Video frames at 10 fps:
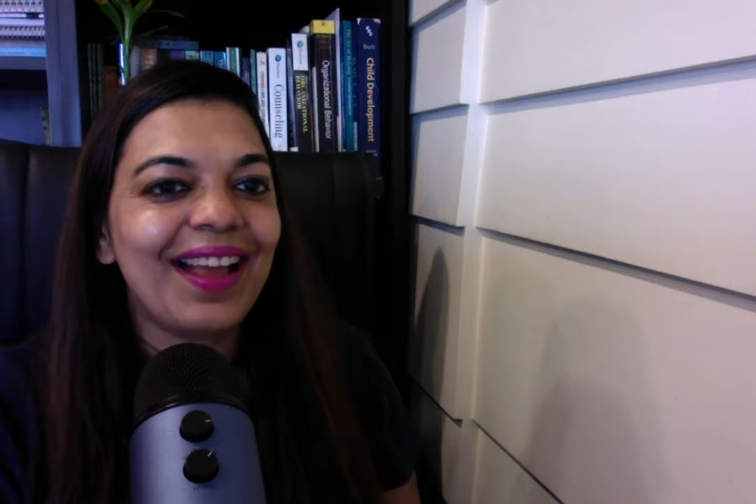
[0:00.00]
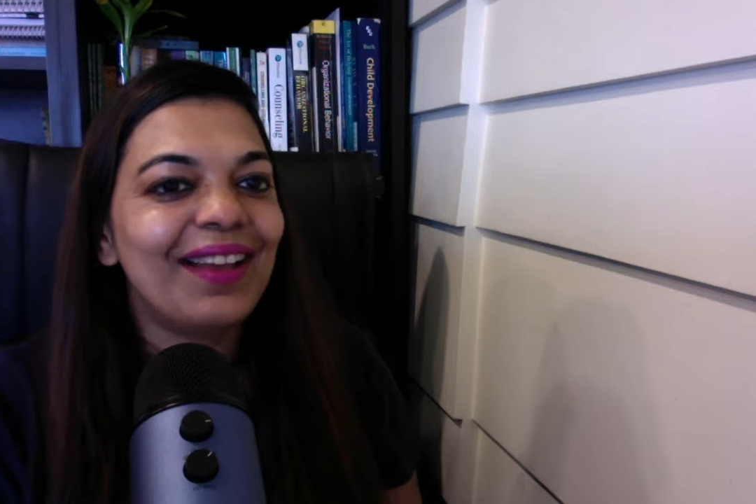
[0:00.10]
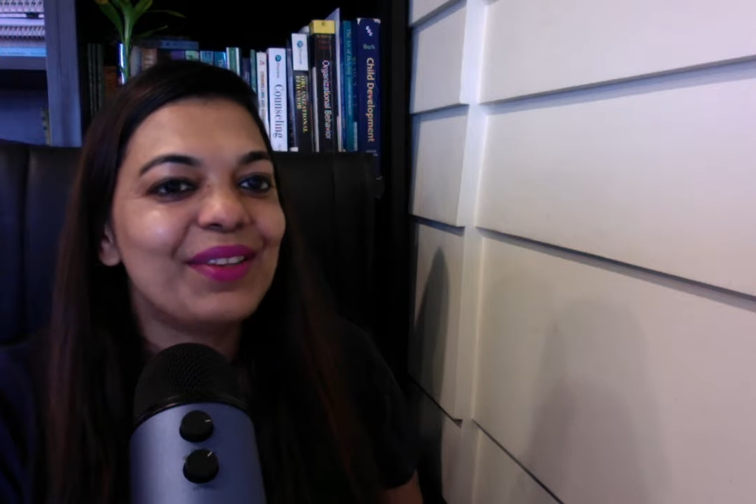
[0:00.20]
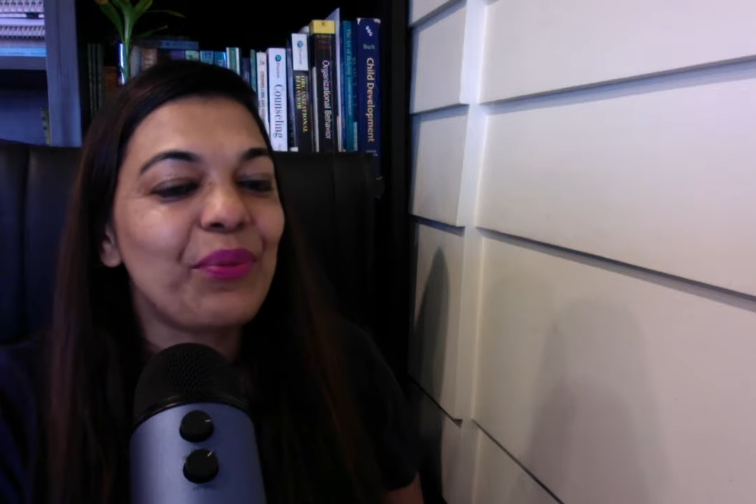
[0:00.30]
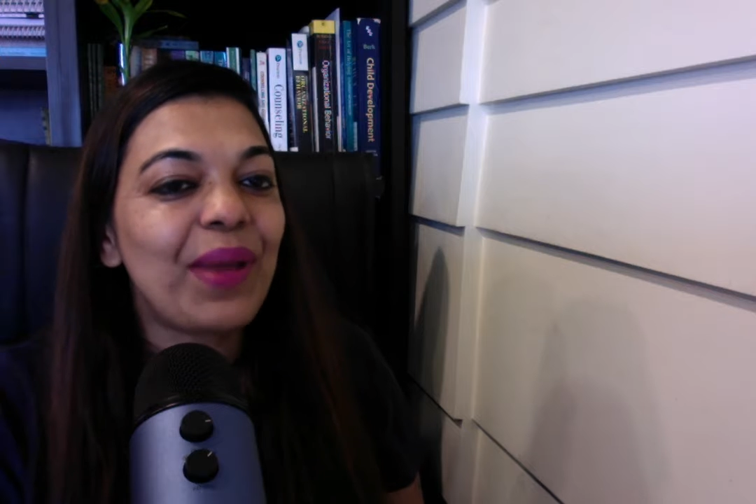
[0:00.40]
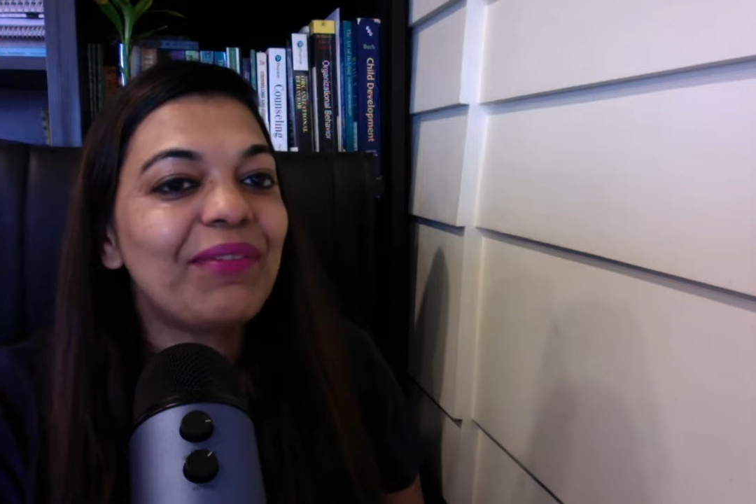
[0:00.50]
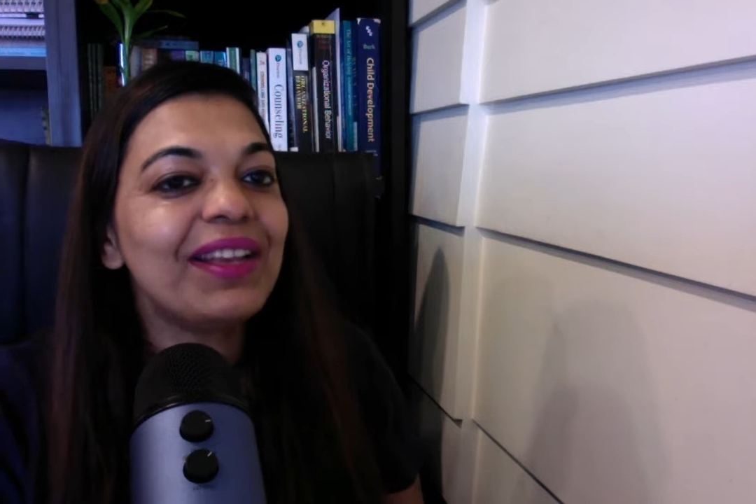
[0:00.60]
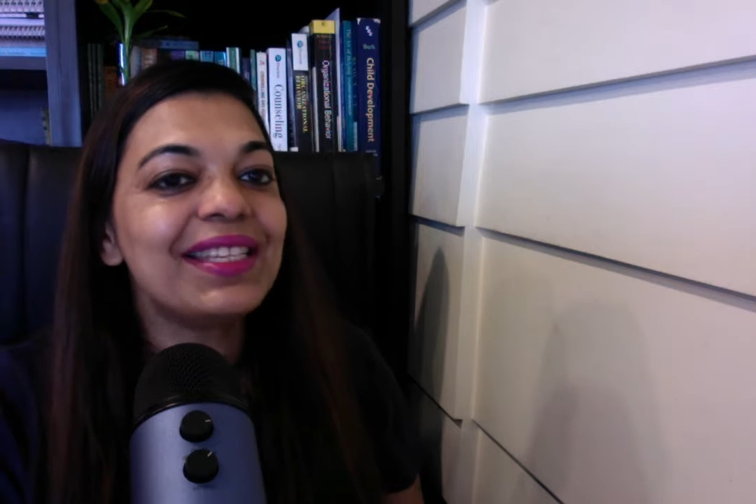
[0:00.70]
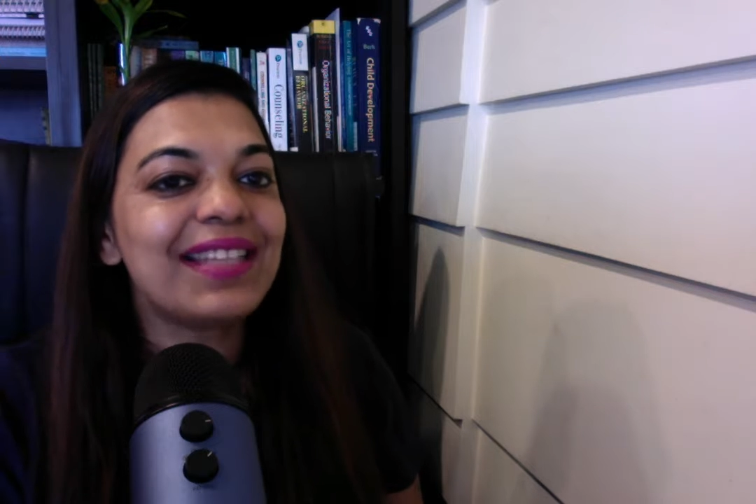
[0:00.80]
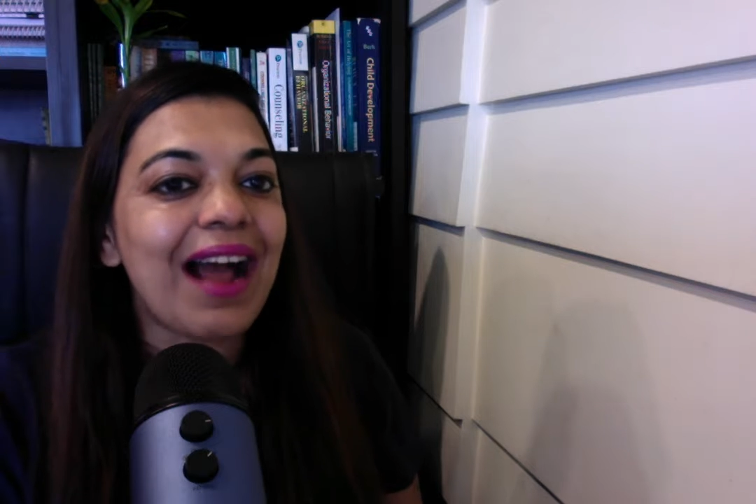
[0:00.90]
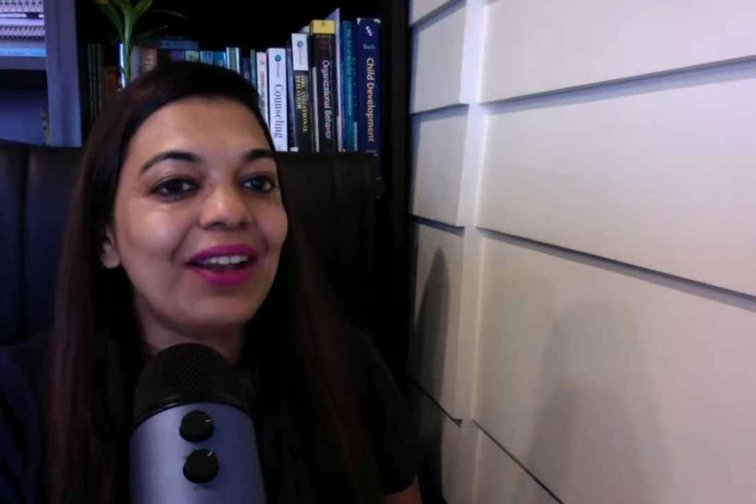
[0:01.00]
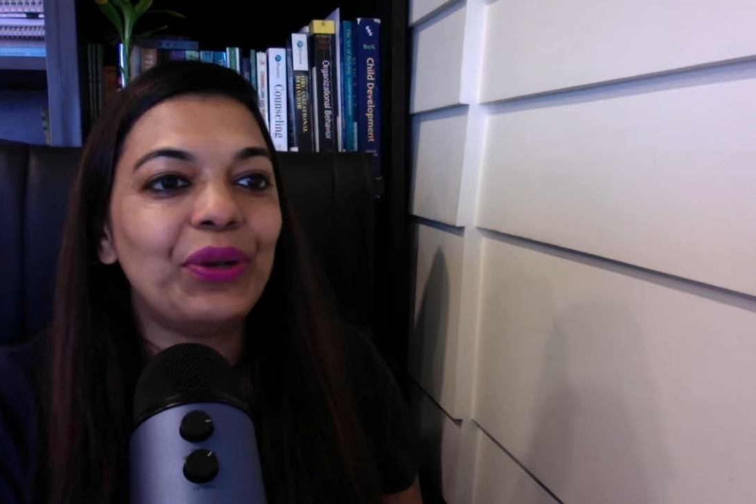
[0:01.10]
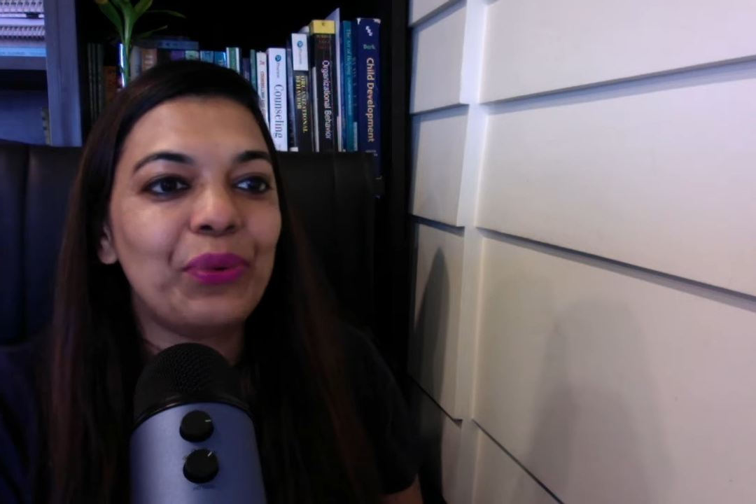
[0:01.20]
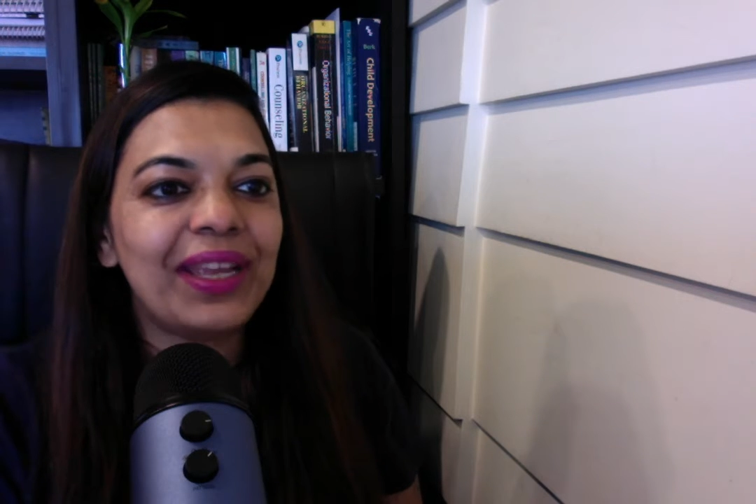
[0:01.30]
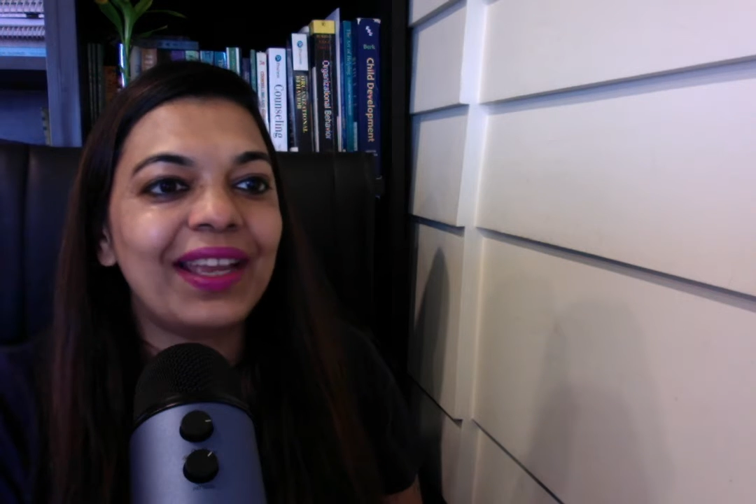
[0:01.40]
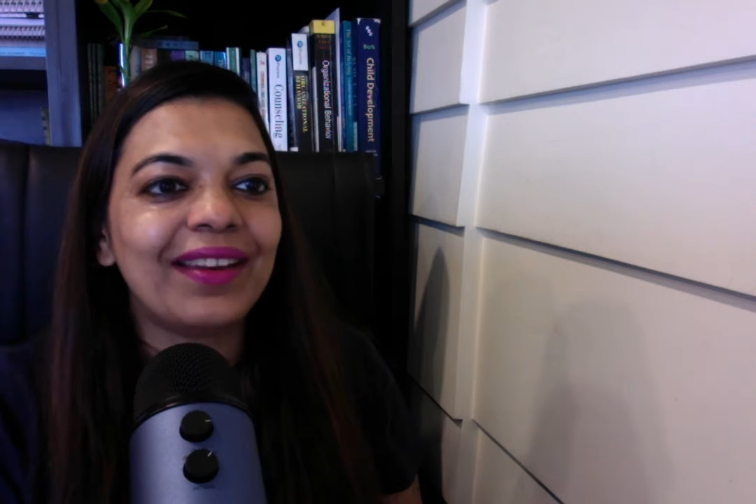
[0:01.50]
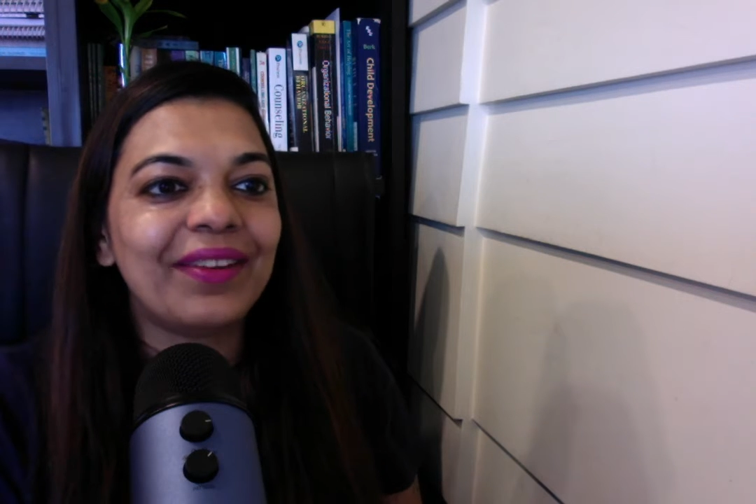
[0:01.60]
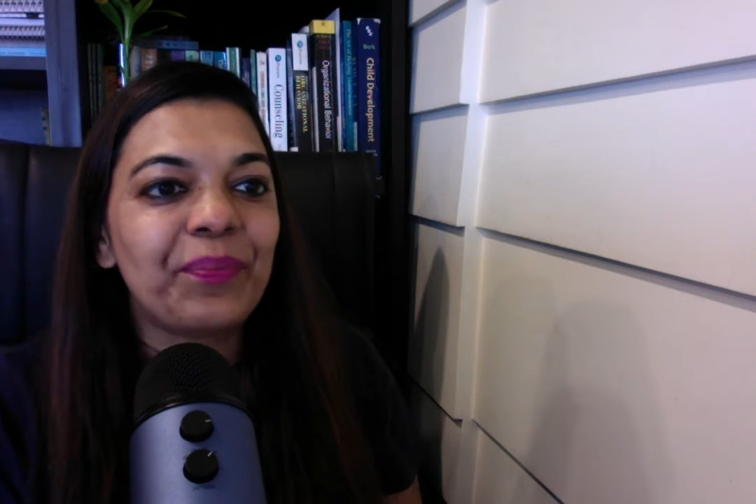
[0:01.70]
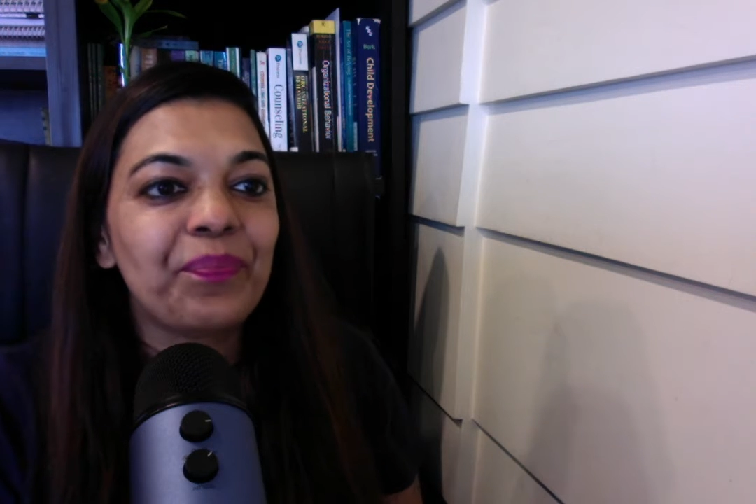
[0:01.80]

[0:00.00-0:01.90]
So when we start doing it,